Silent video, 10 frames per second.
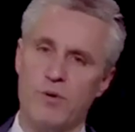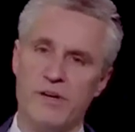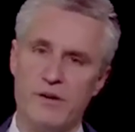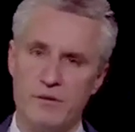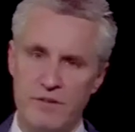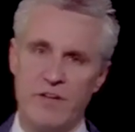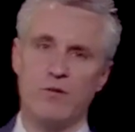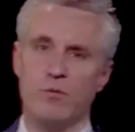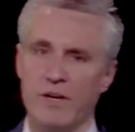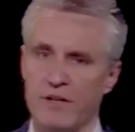we take
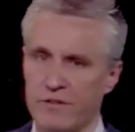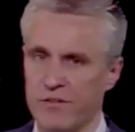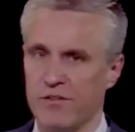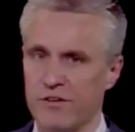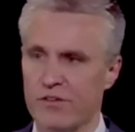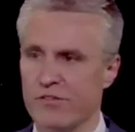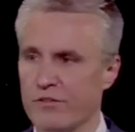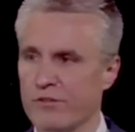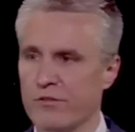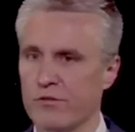away the
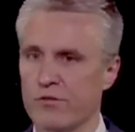suggestion to,